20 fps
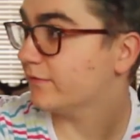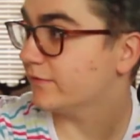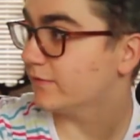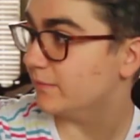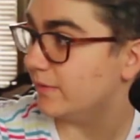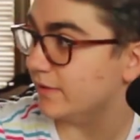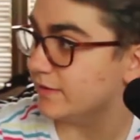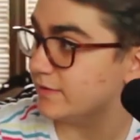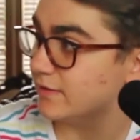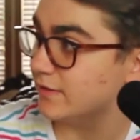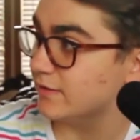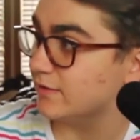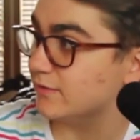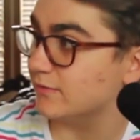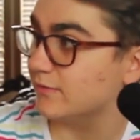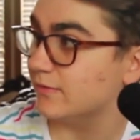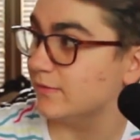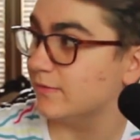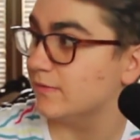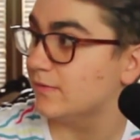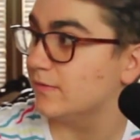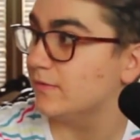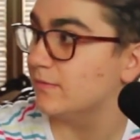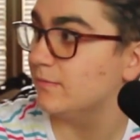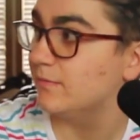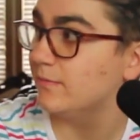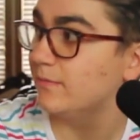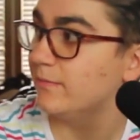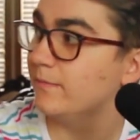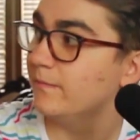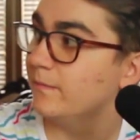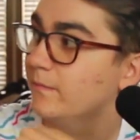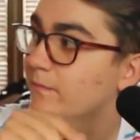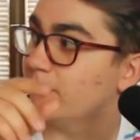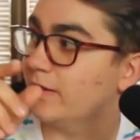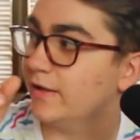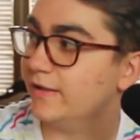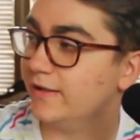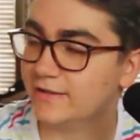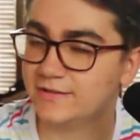from my sink over
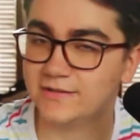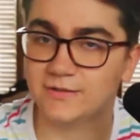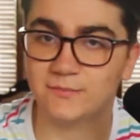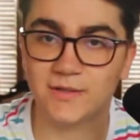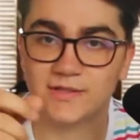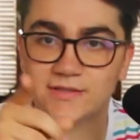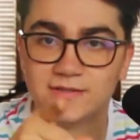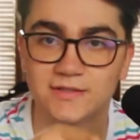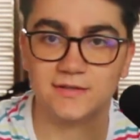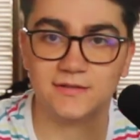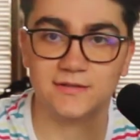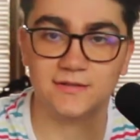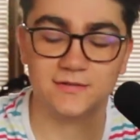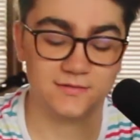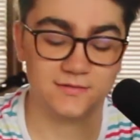right next to my sink,